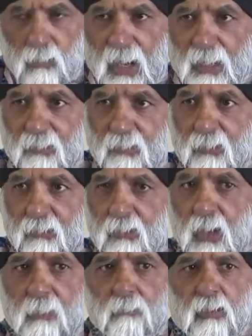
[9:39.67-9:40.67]
ranked in the
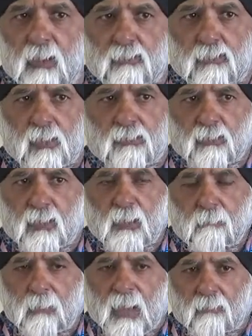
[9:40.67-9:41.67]
Times Higher Education
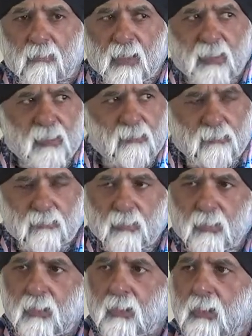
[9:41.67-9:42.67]
Impact Rankings,
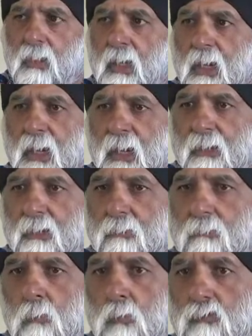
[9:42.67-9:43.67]
and
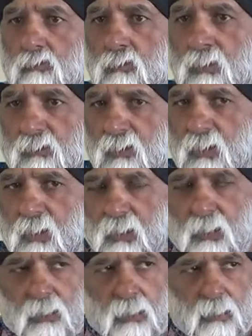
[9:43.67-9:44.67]
most
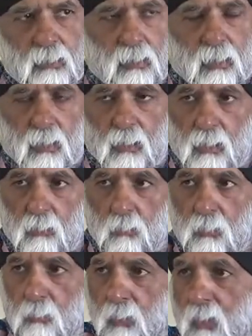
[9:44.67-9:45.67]
recently
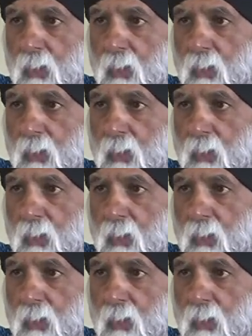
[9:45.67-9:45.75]
we were